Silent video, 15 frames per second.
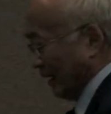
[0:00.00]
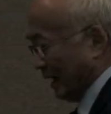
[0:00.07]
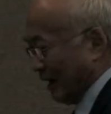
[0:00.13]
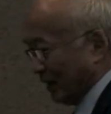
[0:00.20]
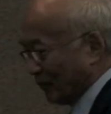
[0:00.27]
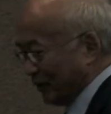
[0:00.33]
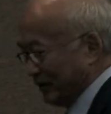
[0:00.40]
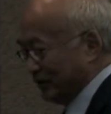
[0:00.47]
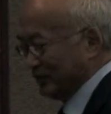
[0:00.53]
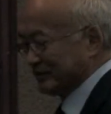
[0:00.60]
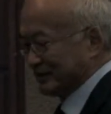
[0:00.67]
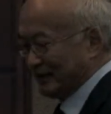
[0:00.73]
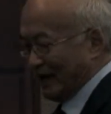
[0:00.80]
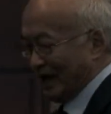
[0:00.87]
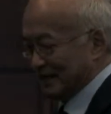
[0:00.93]
we use
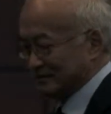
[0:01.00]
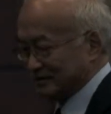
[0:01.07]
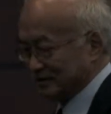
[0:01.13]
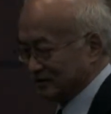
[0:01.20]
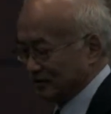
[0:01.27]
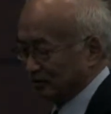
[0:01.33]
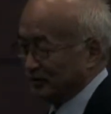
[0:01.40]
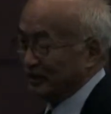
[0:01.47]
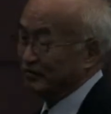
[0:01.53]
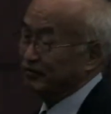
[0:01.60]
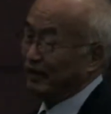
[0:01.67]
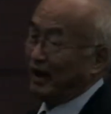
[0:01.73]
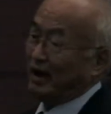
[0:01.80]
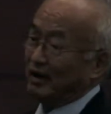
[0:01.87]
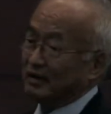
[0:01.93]
glass system. In
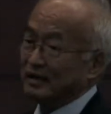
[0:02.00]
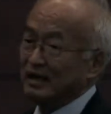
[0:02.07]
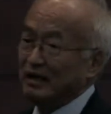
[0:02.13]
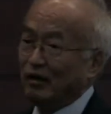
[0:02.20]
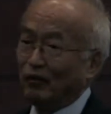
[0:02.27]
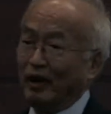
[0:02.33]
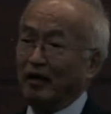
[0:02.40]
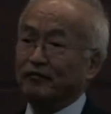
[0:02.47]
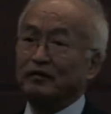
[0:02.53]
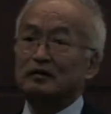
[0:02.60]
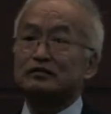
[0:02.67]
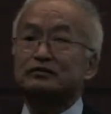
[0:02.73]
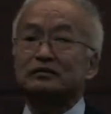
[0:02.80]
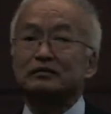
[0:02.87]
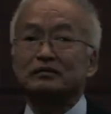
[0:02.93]
fact, when I first
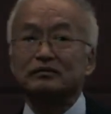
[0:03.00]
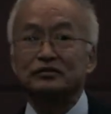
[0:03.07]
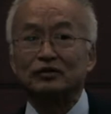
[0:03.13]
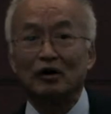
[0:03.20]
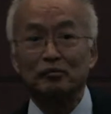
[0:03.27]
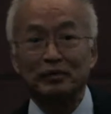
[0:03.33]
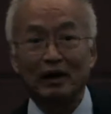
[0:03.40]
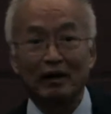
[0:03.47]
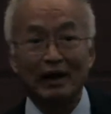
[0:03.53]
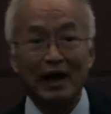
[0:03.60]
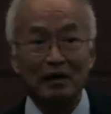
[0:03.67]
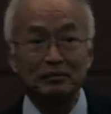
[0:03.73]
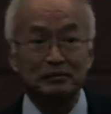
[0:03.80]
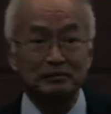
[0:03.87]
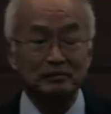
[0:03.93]
joined Bell
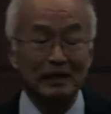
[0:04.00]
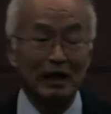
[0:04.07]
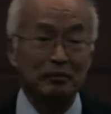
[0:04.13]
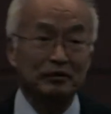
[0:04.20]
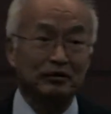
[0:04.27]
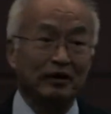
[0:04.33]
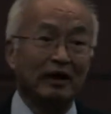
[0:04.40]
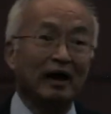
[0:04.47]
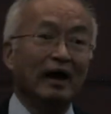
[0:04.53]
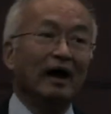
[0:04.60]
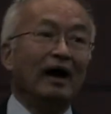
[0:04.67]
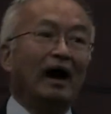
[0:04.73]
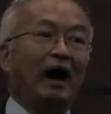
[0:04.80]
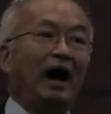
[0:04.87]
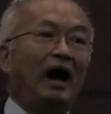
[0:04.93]
Laboratory,
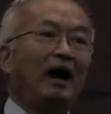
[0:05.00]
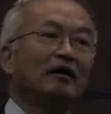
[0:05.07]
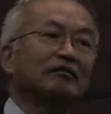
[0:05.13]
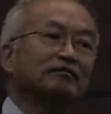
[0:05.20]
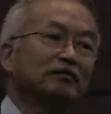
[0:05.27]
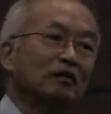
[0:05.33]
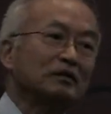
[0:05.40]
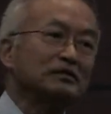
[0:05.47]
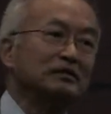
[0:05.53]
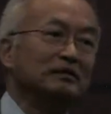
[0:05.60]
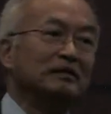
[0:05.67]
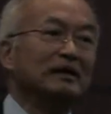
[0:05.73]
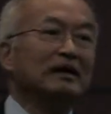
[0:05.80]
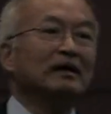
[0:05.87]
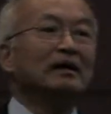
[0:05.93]
I had a fortune
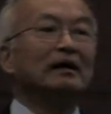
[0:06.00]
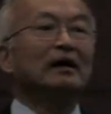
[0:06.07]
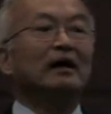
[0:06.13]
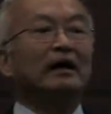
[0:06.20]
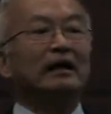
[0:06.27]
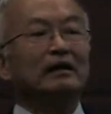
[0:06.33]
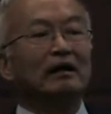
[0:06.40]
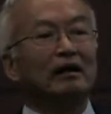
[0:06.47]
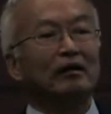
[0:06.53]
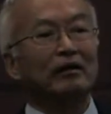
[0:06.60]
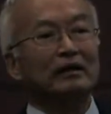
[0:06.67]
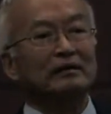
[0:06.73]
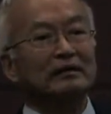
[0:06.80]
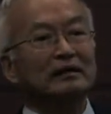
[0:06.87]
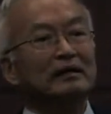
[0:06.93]
inherit
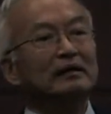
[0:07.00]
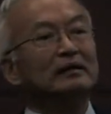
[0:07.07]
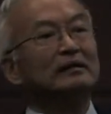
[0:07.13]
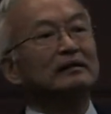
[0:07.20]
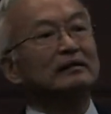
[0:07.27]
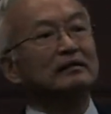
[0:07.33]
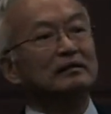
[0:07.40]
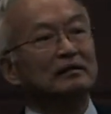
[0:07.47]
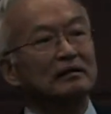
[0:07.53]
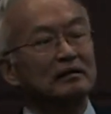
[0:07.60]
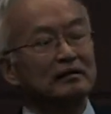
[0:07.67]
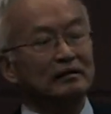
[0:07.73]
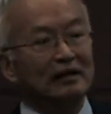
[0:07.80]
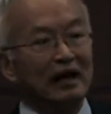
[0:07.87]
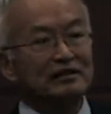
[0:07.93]

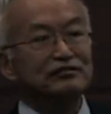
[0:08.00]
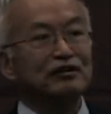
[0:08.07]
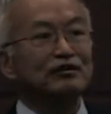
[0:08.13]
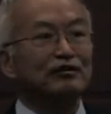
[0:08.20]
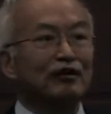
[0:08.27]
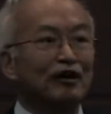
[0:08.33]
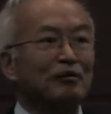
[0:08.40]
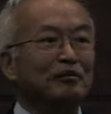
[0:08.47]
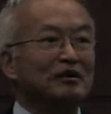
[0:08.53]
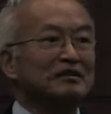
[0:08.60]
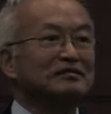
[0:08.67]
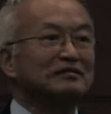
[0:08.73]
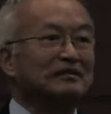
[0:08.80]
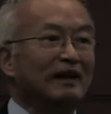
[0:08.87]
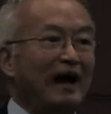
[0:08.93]
Lester Germer's
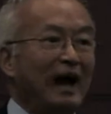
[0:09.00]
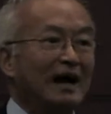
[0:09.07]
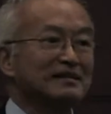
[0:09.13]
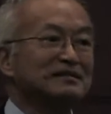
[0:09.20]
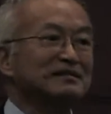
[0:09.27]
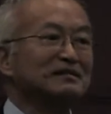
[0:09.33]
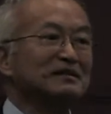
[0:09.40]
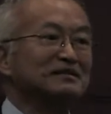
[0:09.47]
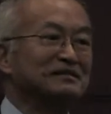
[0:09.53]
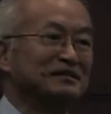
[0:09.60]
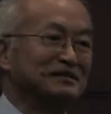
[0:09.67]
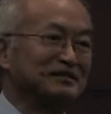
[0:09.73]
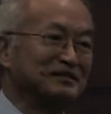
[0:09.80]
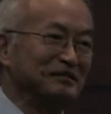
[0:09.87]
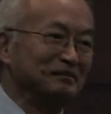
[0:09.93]
glass
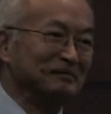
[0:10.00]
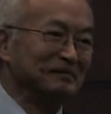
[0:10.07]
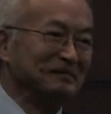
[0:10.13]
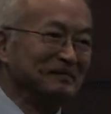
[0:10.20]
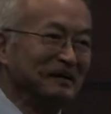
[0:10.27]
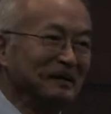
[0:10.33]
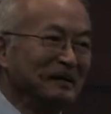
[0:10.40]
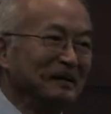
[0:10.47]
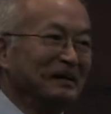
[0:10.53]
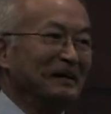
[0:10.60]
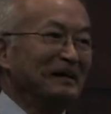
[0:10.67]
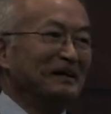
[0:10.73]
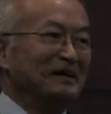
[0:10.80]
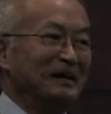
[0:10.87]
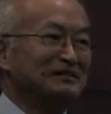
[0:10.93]
system.
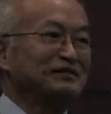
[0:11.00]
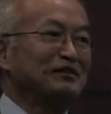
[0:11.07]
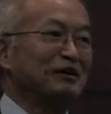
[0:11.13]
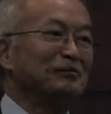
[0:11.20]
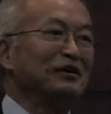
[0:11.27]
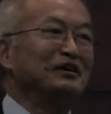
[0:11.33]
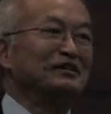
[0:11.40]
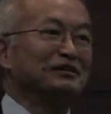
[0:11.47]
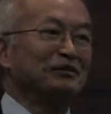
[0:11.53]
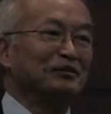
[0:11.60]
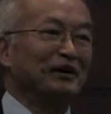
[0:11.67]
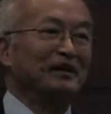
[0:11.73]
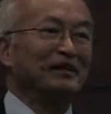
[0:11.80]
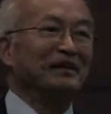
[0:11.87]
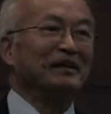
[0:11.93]
Lester Germer is the
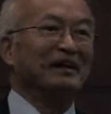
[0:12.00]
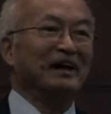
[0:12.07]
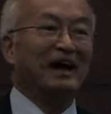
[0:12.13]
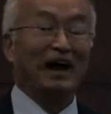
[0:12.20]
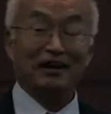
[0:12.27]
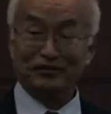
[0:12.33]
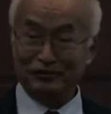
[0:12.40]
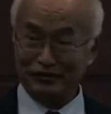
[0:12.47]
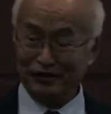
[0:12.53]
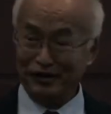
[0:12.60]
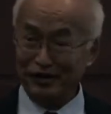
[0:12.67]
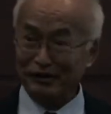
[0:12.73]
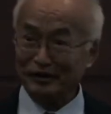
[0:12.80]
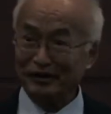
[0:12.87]
one, as you know,